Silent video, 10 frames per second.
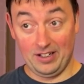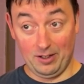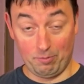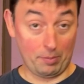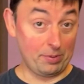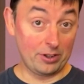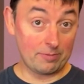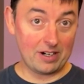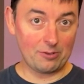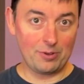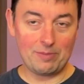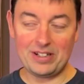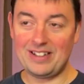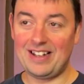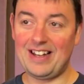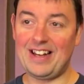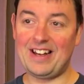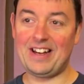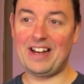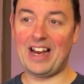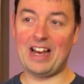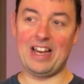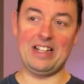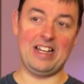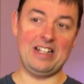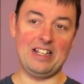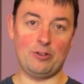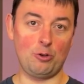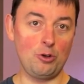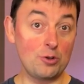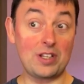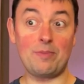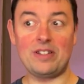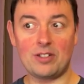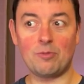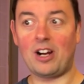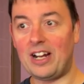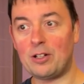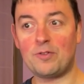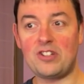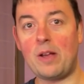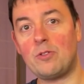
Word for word: popular among women to use them in some kind of James